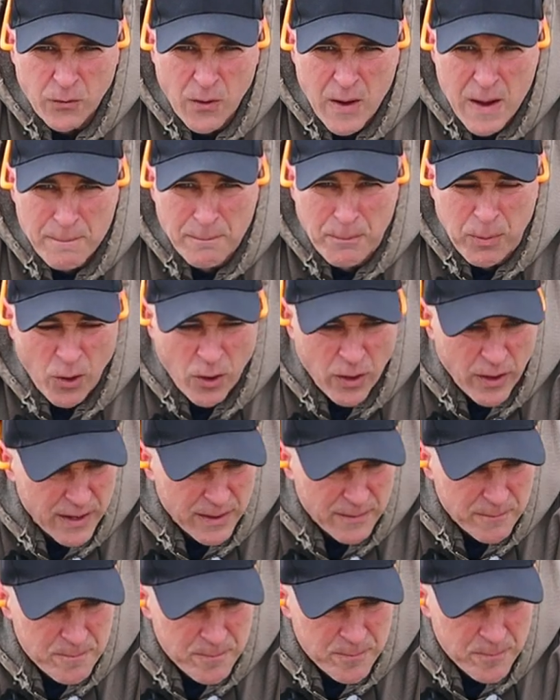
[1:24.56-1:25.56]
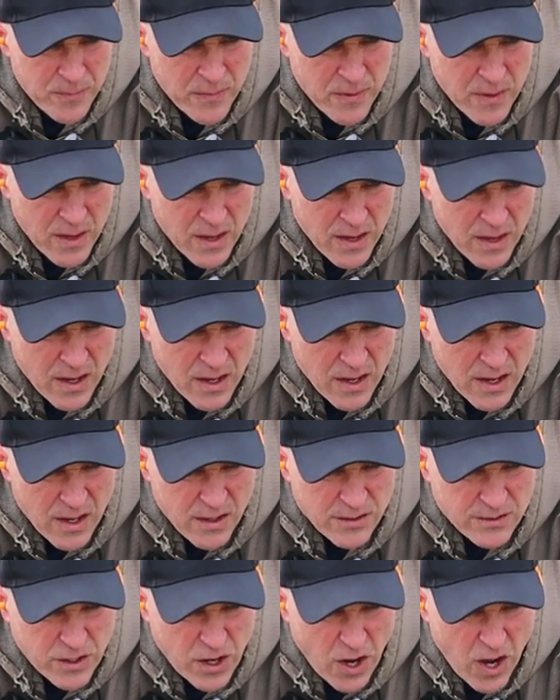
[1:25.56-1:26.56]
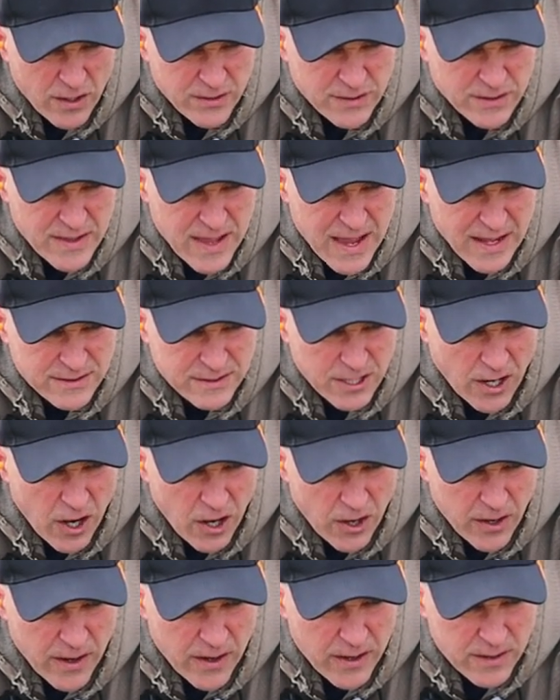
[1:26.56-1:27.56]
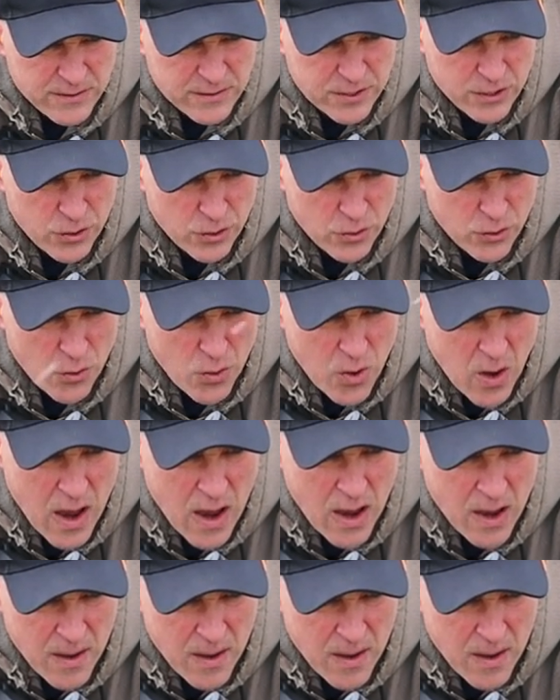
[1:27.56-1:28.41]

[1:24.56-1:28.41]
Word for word: grain bullet is causing that target to